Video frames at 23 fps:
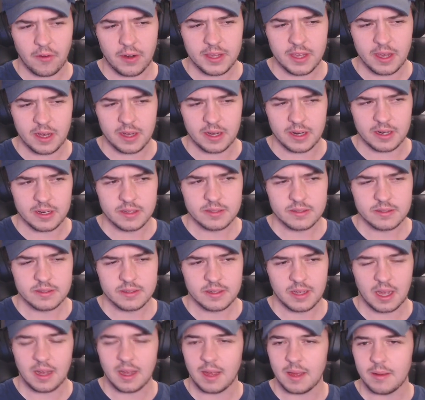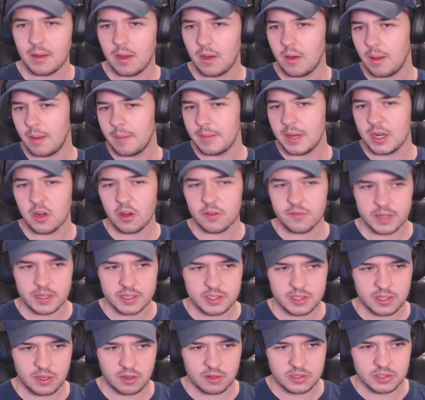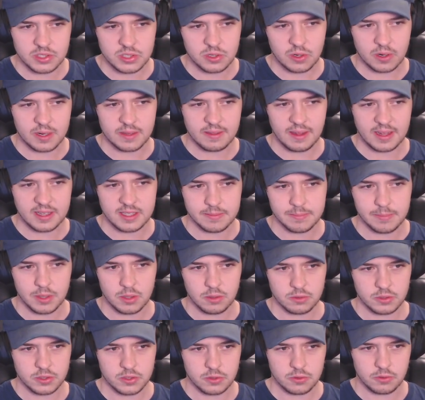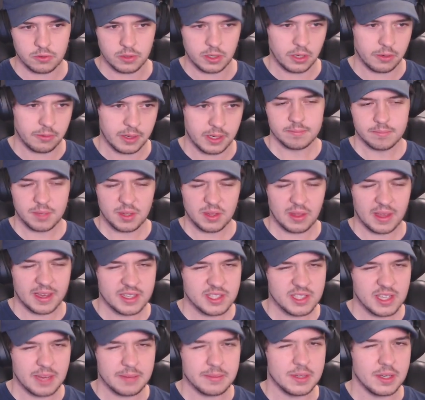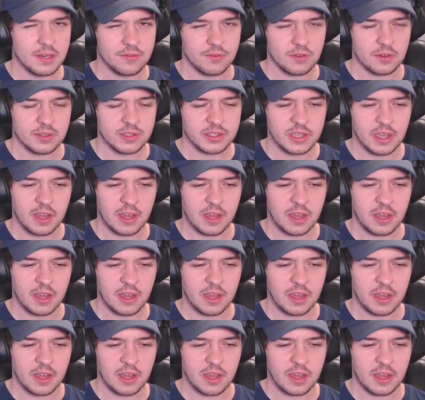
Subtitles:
young. I mean, obviously on screen that's middle school Yui, but like same difference, I